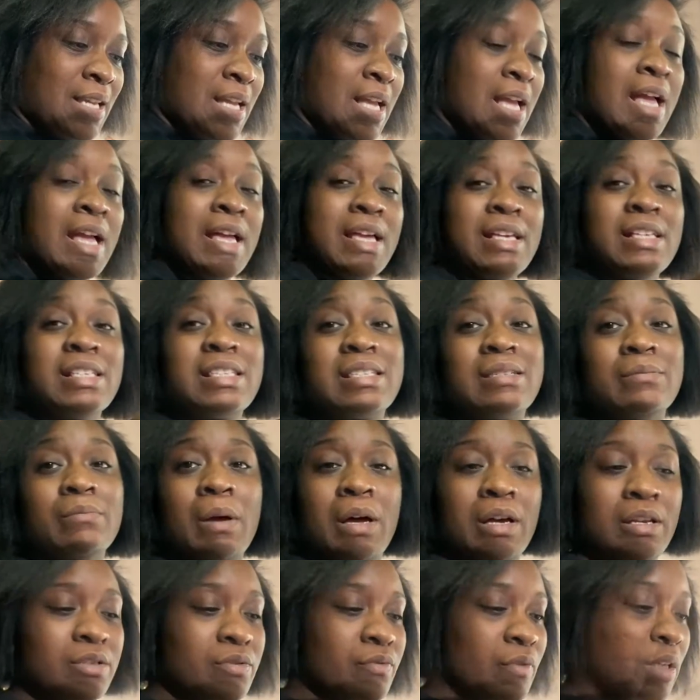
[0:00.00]
it
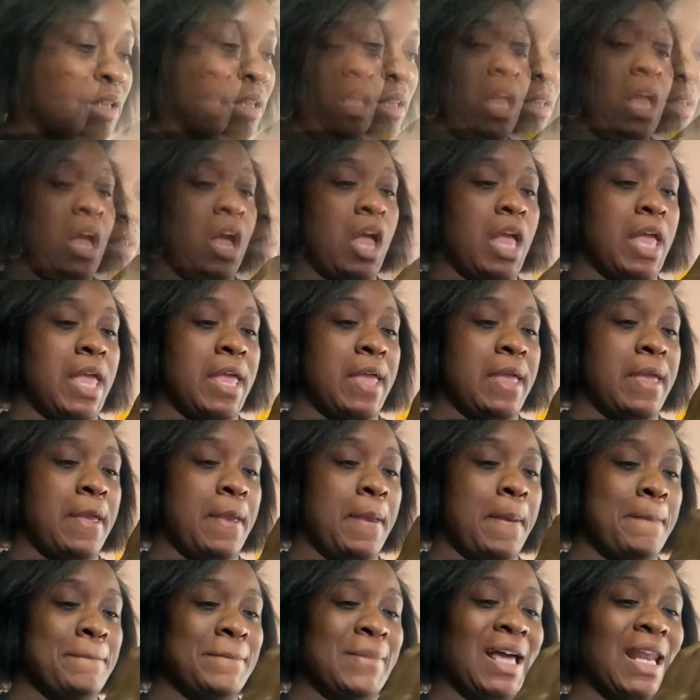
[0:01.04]
smells really good.
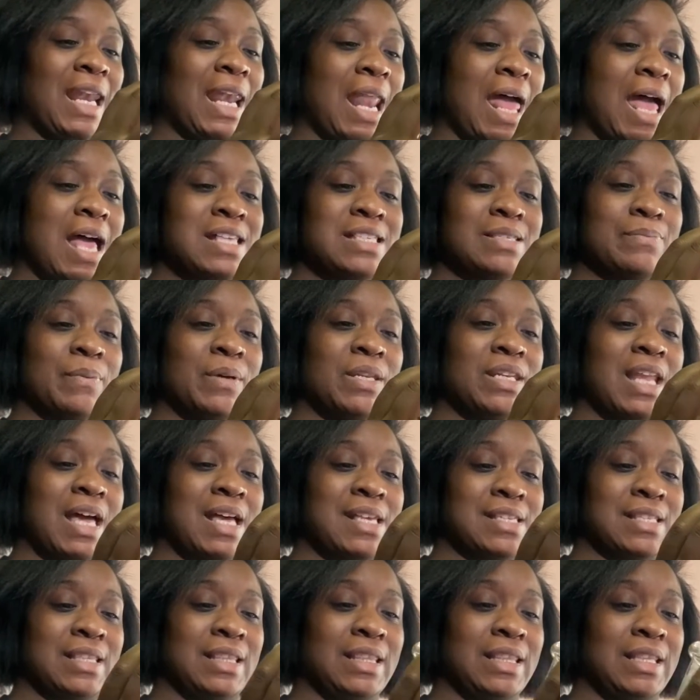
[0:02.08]
And my last but
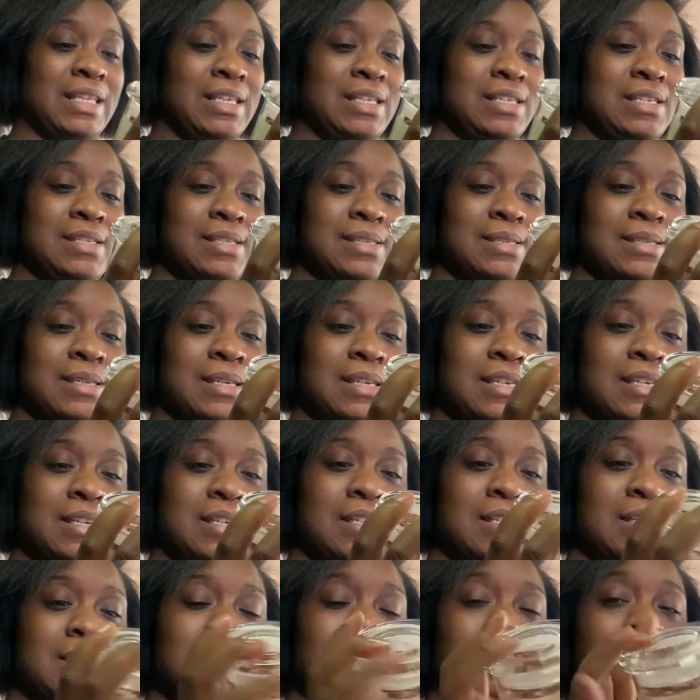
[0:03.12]
not least
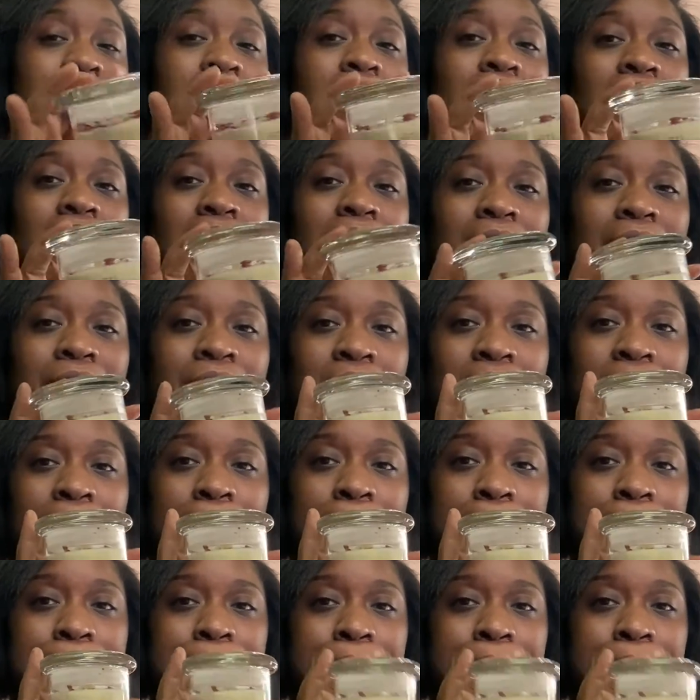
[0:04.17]
is Loving.